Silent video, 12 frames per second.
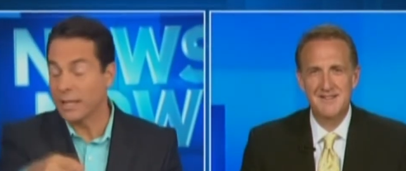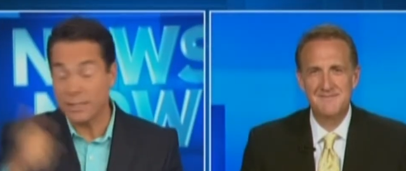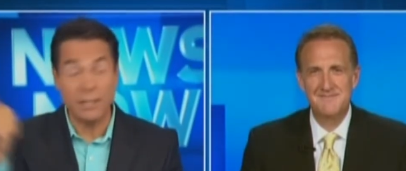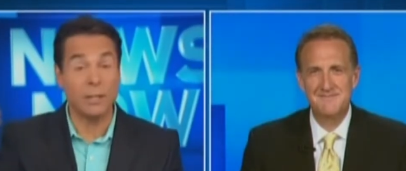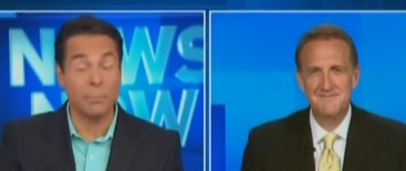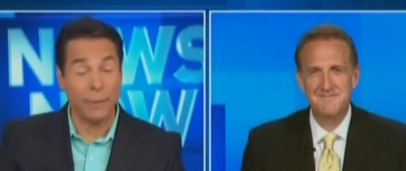
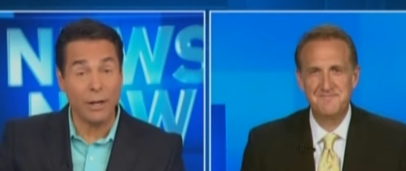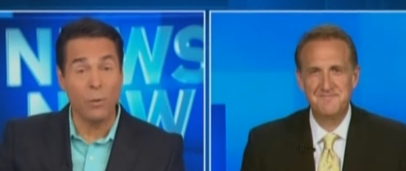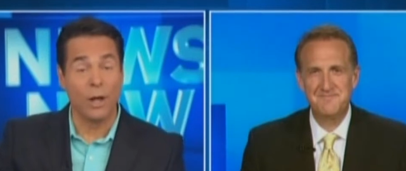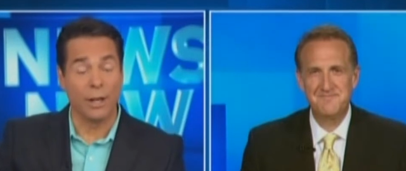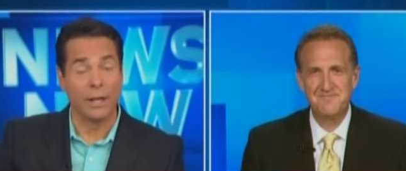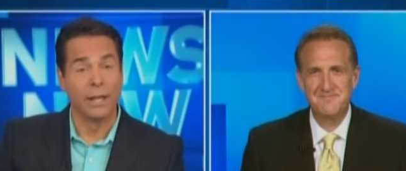Speaker 1: let's hit the big
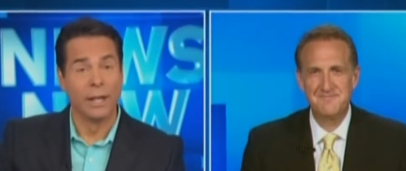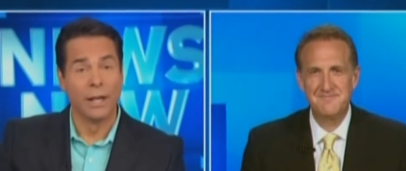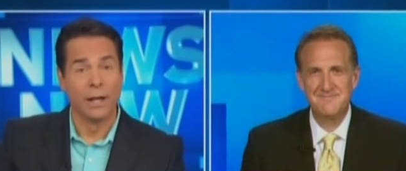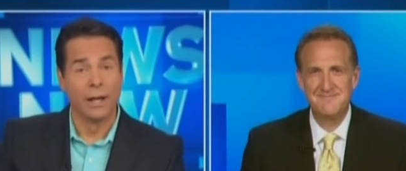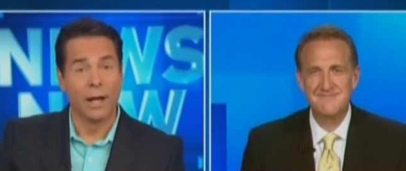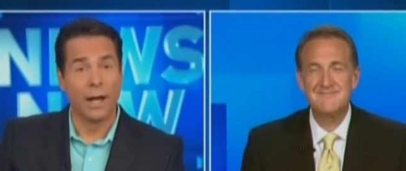one.
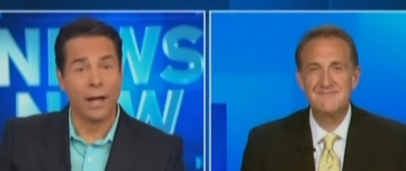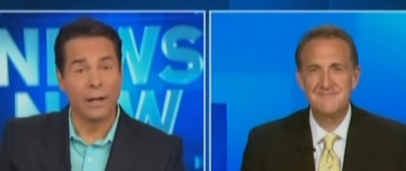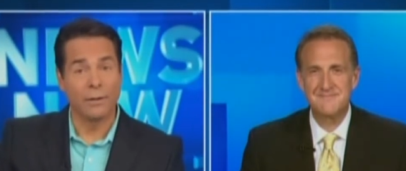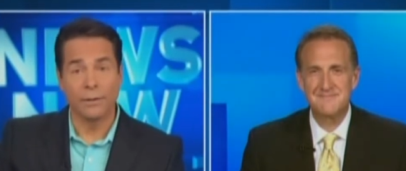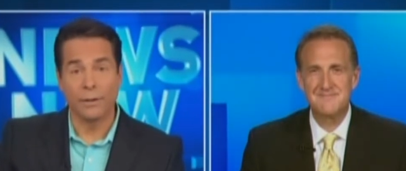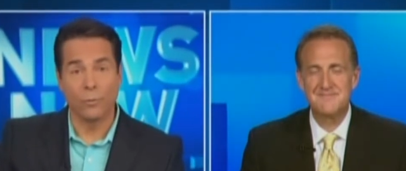
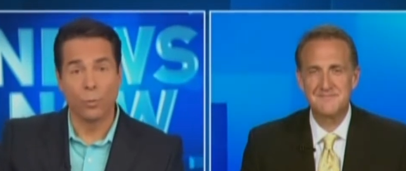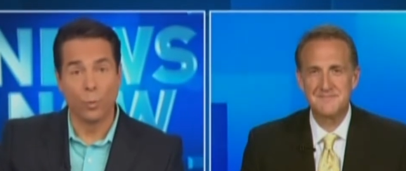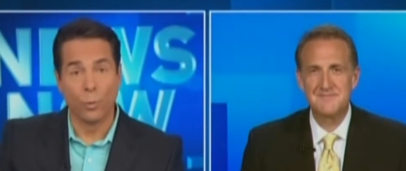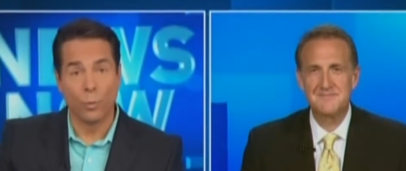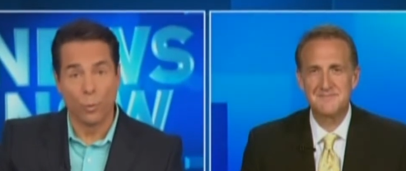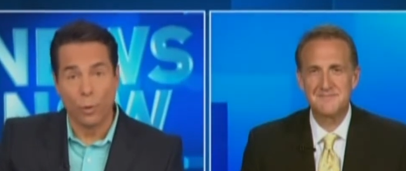Uh,
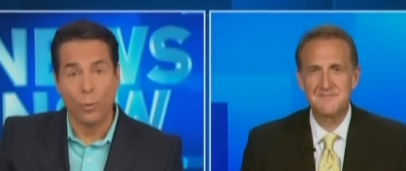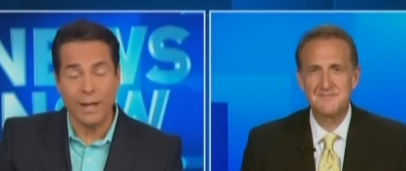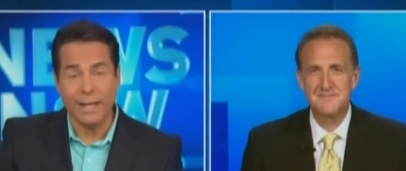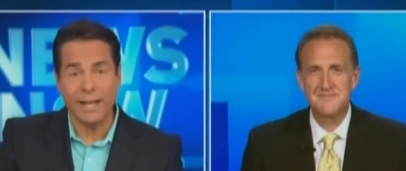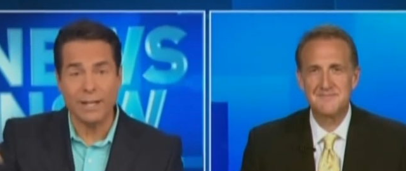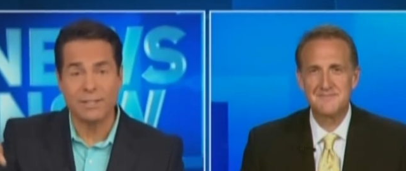will
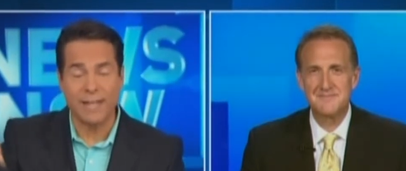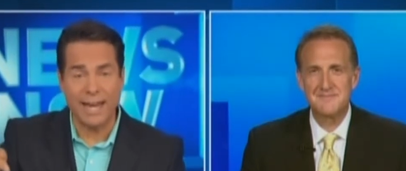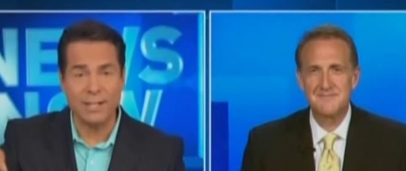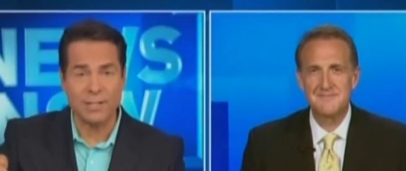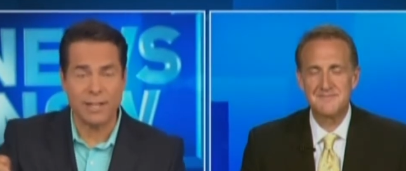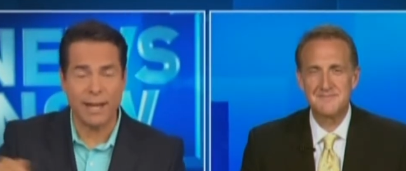we get a
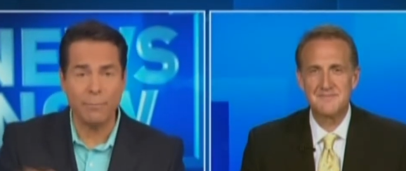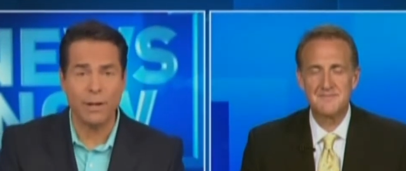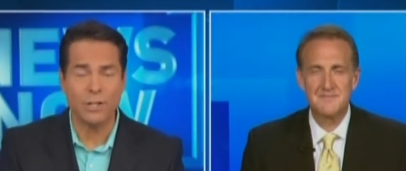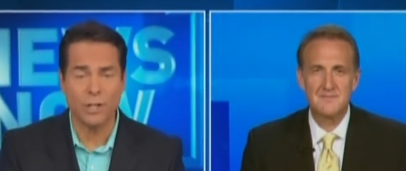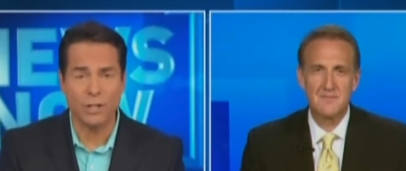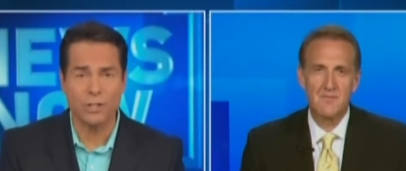date set
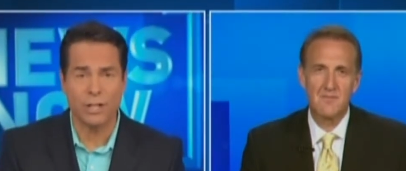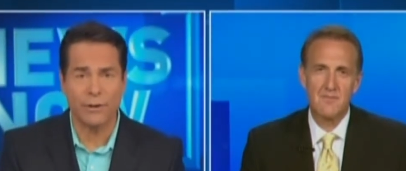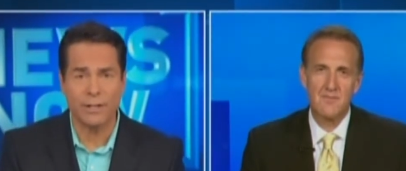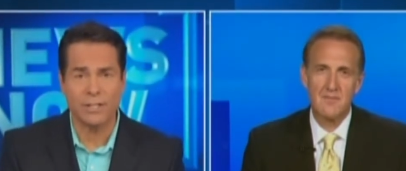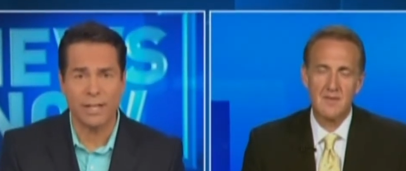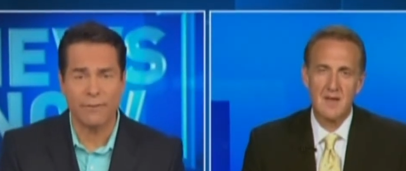by Judge
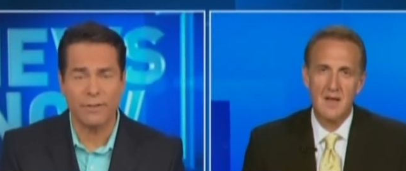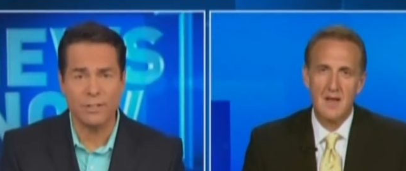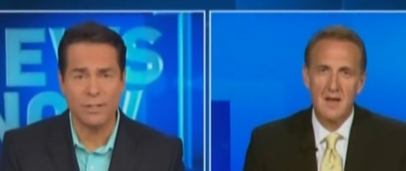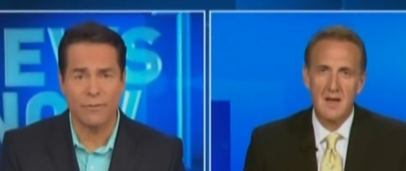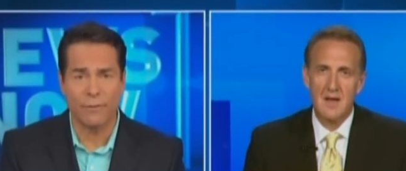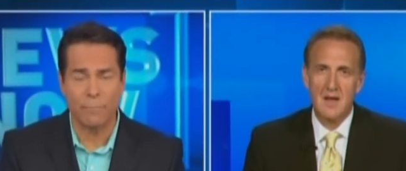Sherry
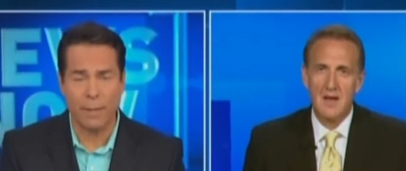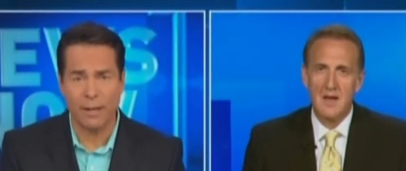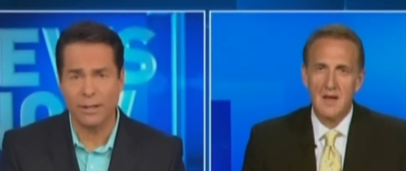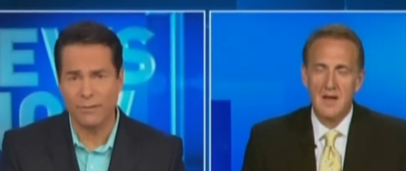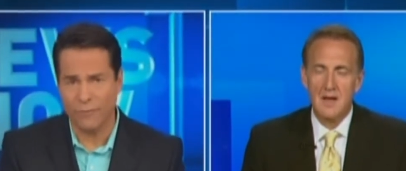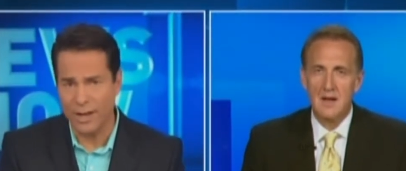Stephens of a
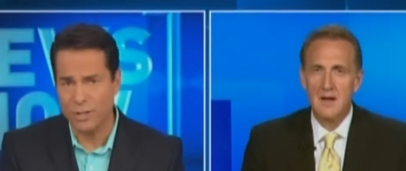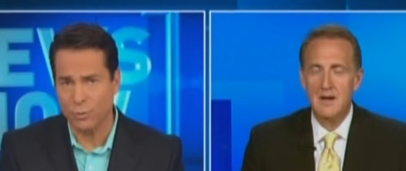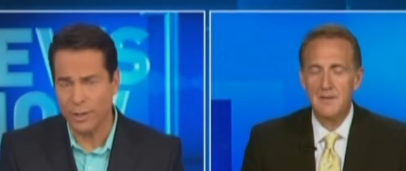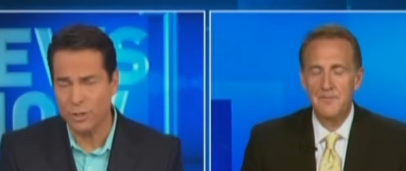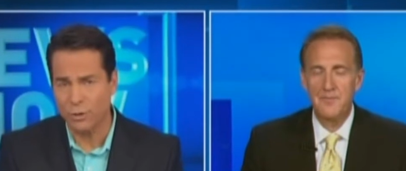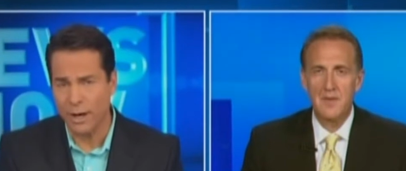penalty
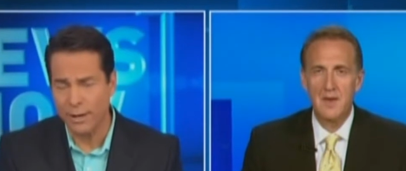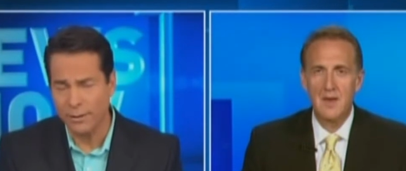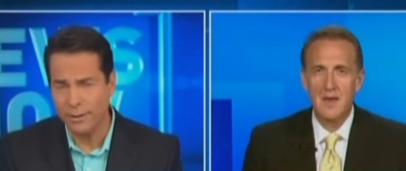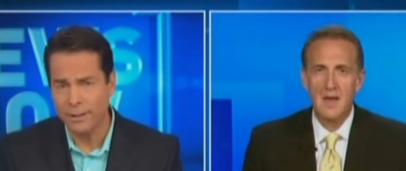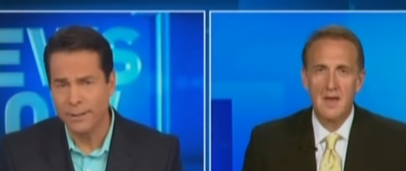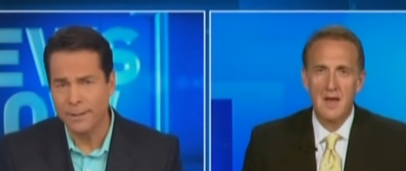phase
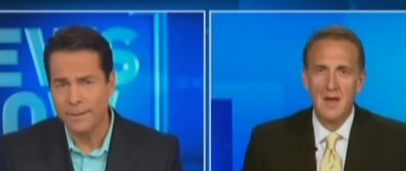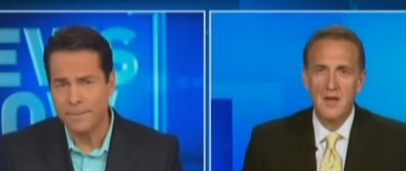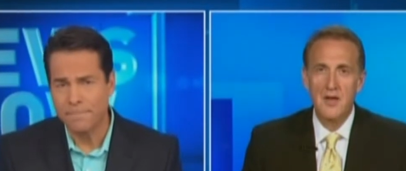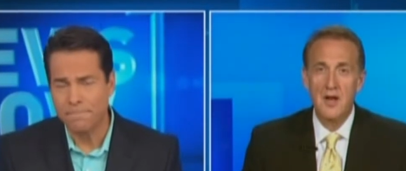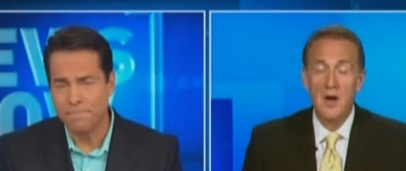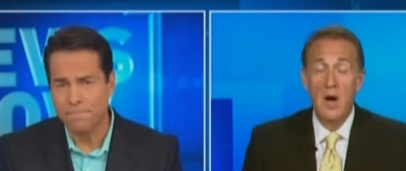
Speaker 2: retrial?
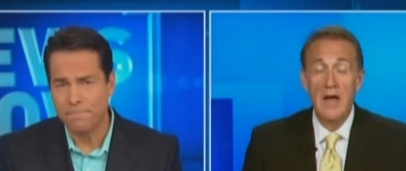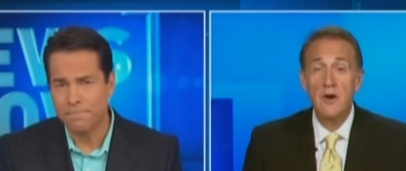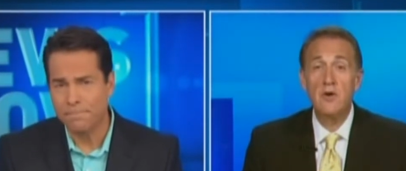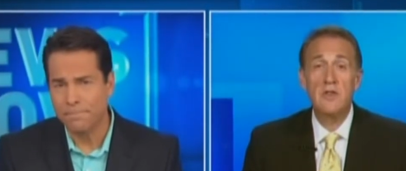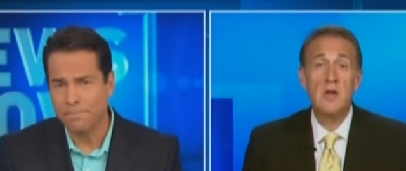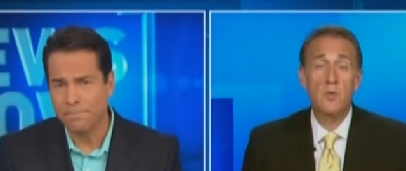You know, I
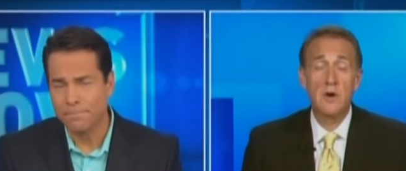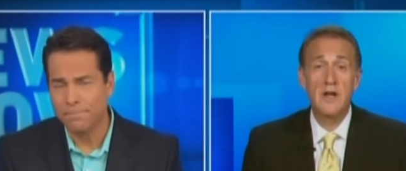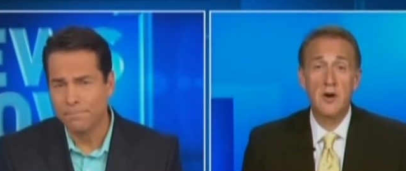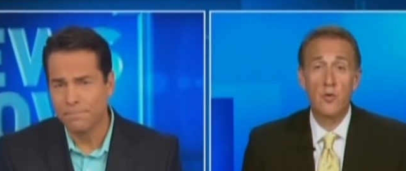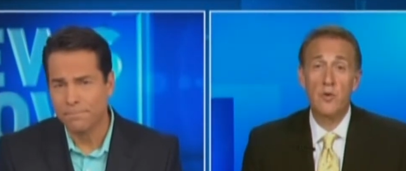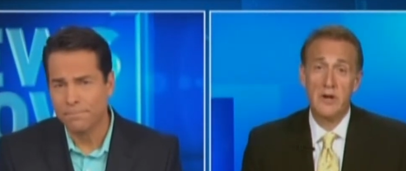don't think we'll
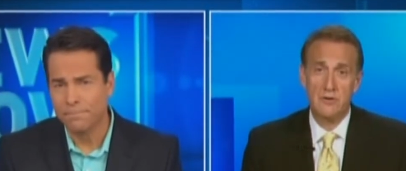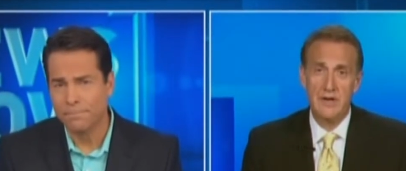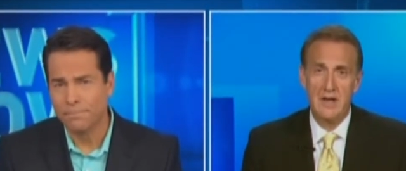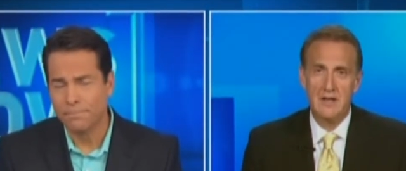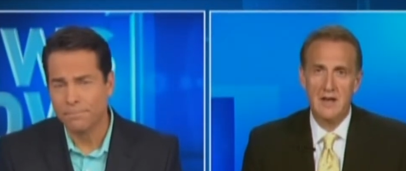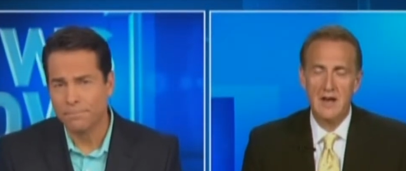get a real
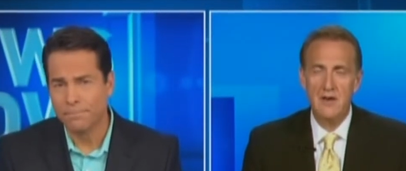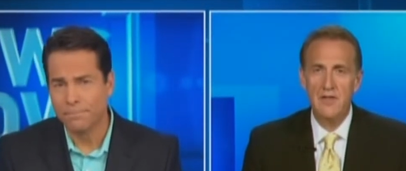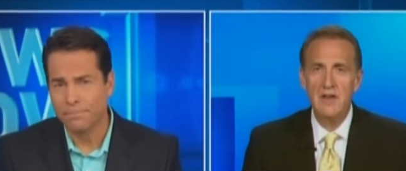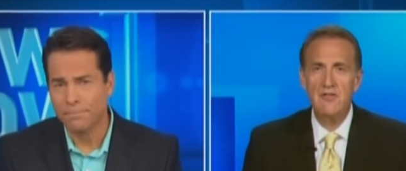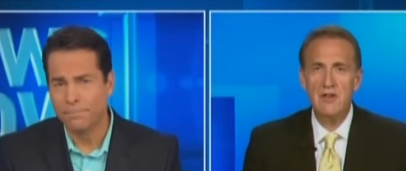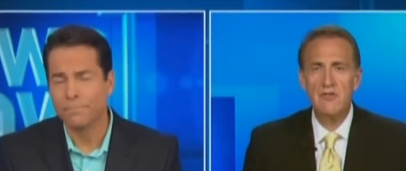date today. These